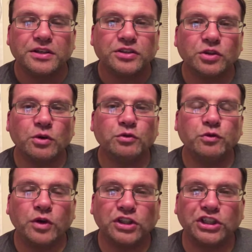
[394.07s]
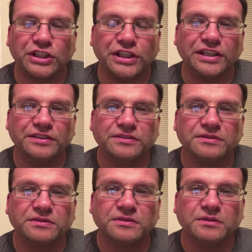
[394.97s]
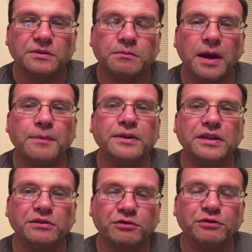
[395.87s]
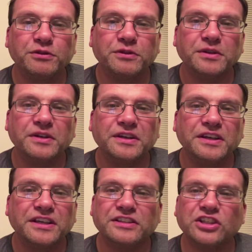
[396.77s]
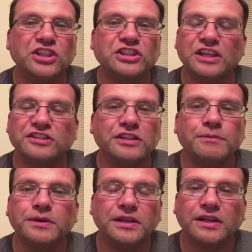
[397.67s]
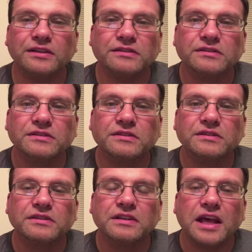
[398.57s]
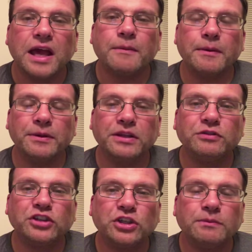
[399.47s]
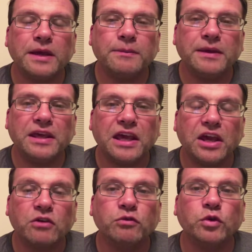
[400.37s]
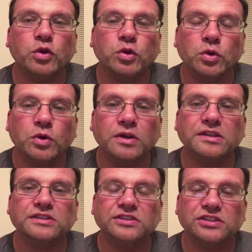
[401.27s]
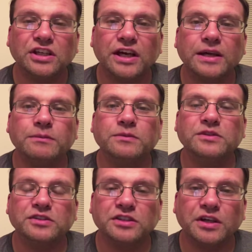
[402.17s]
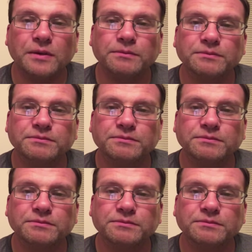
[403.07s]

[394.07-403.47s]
So unfortunately, my belief is that she's not stepping down. And my belief is she may be here for a long time to come.